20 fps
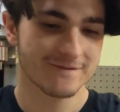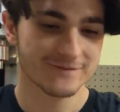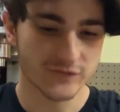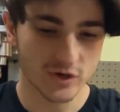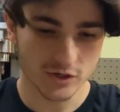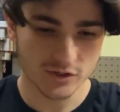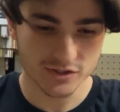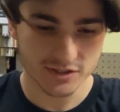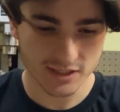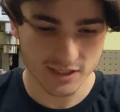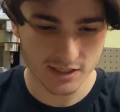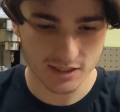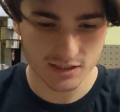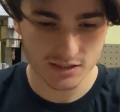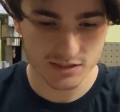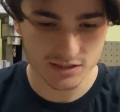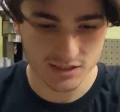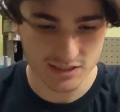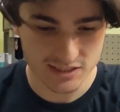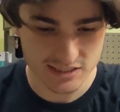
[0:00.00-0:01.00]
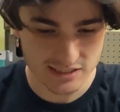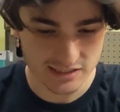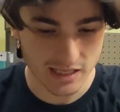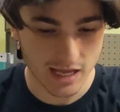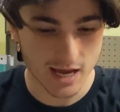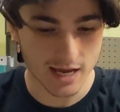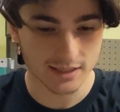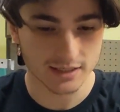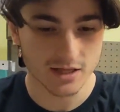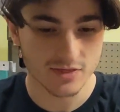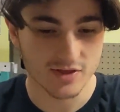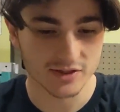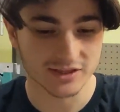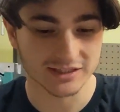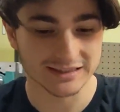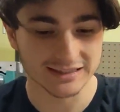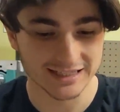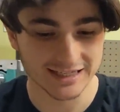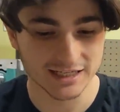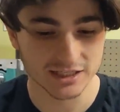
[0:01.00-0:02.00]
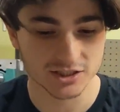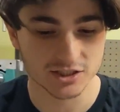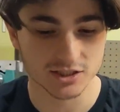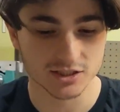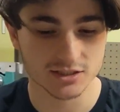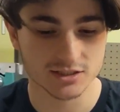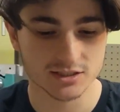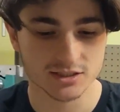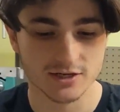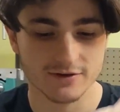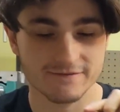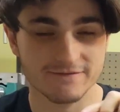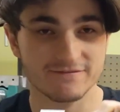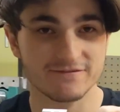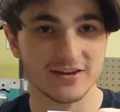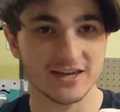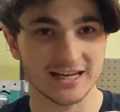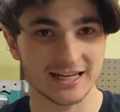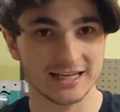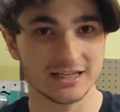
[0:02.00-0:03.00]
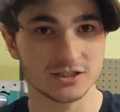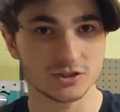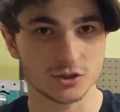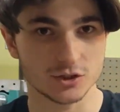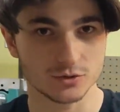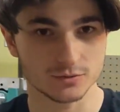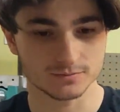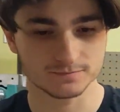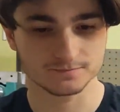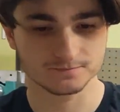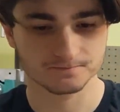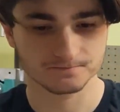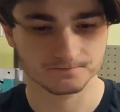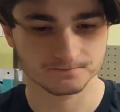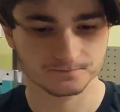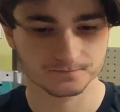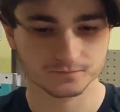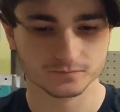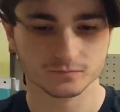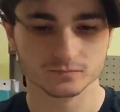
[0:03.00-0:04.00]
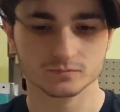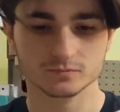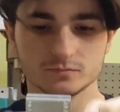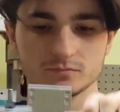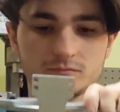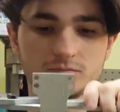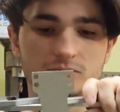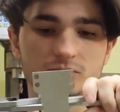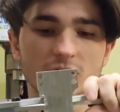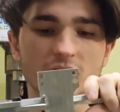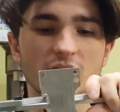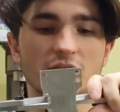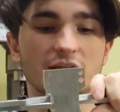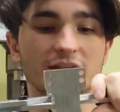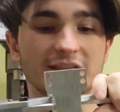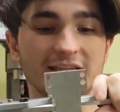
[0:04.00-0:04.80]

First is the slot that the linkages fit into. The